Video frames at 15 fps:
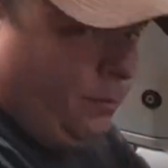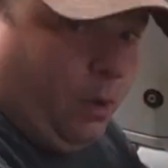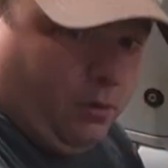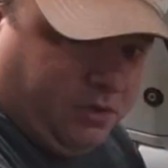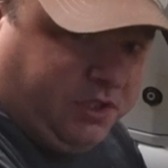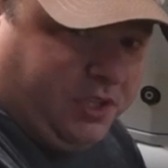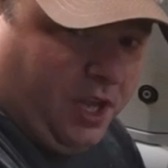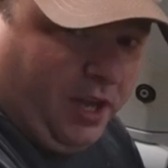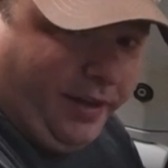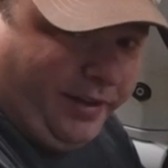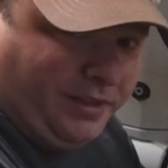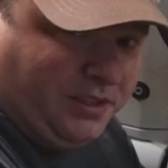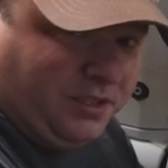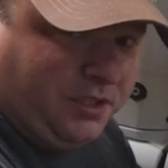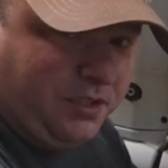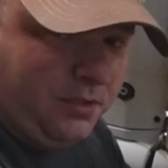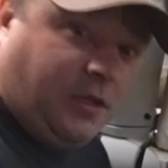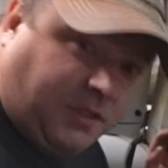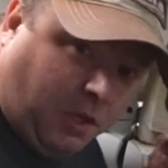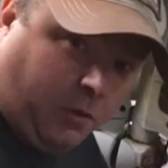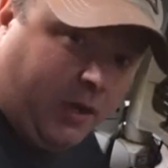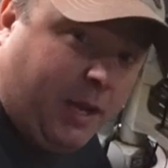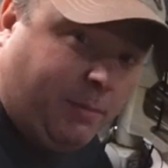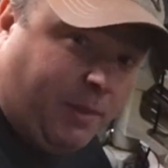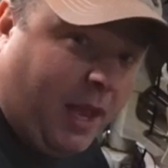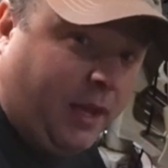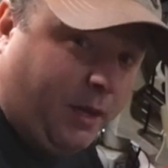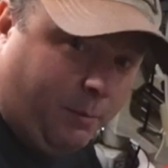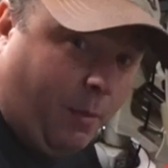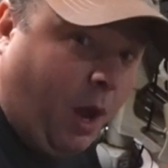both sides. So keep
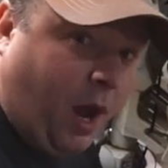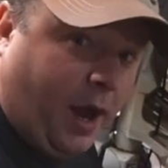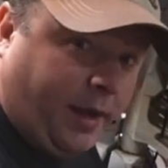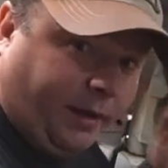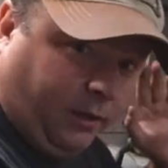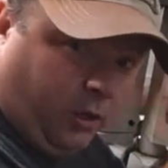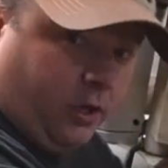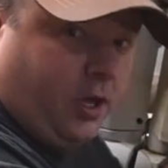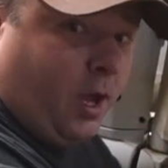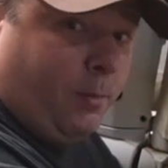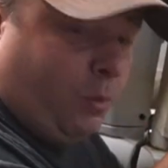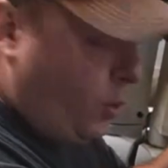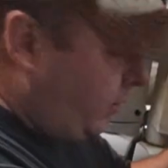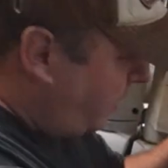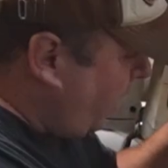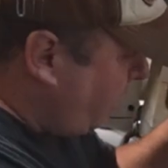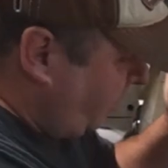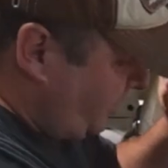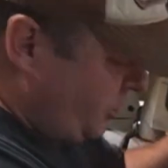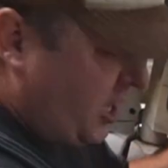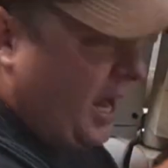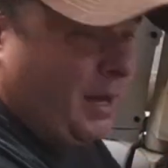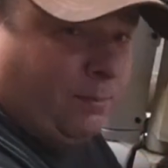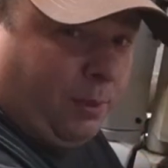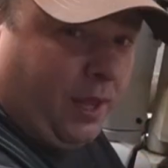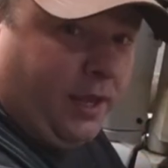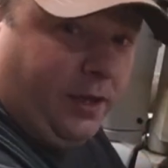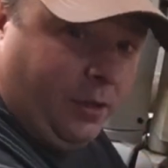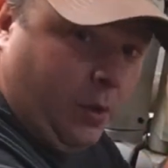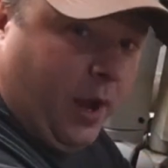that in mind. Look up what type of jack
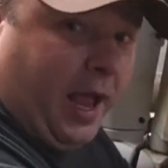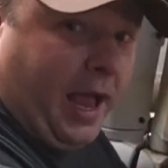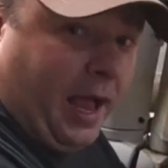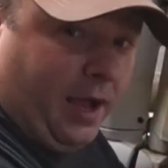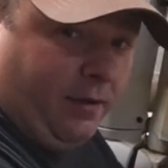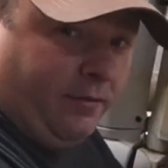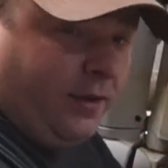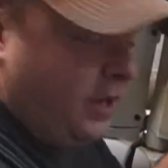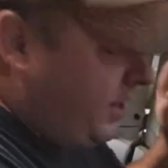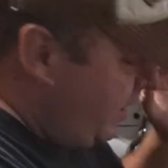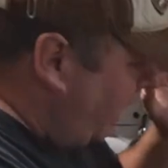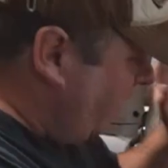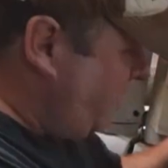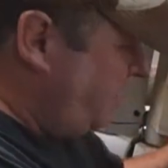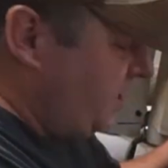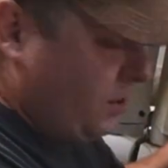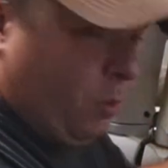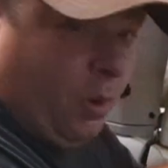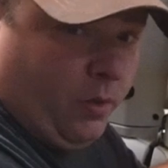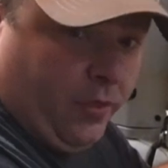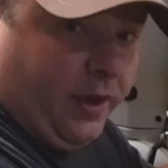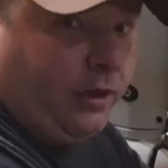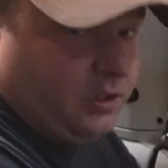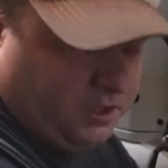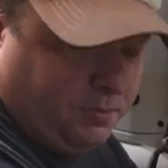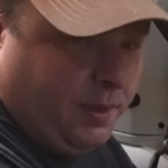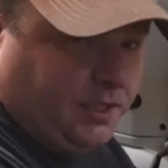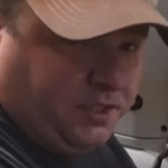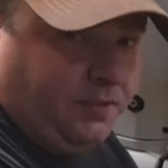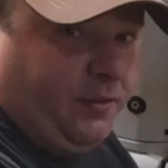plate you have and see what their
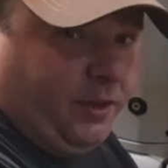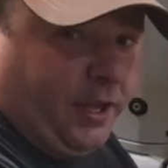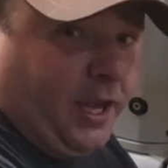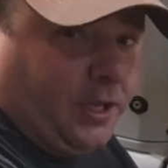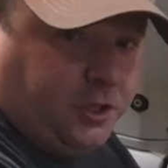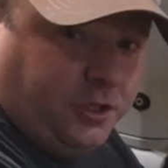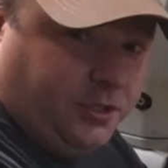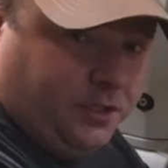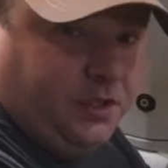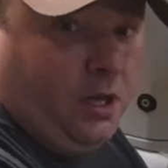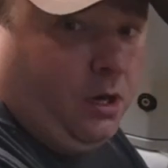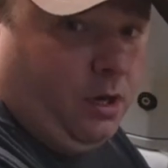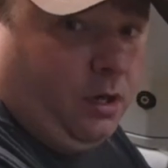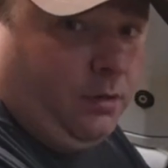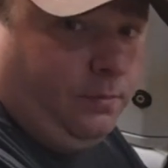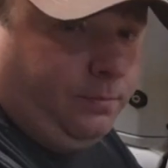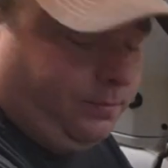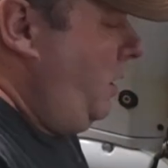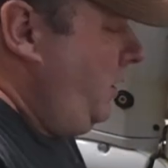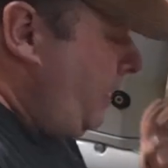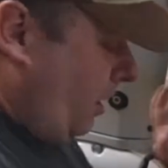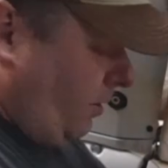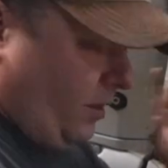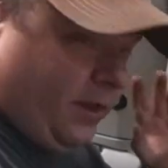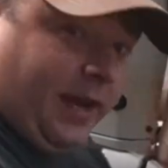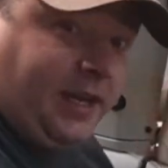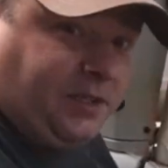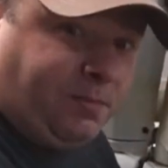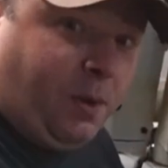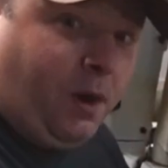specifications are. Now the
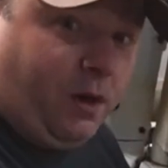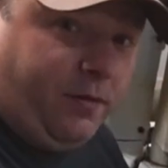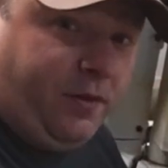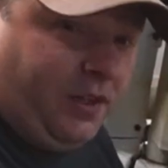next part of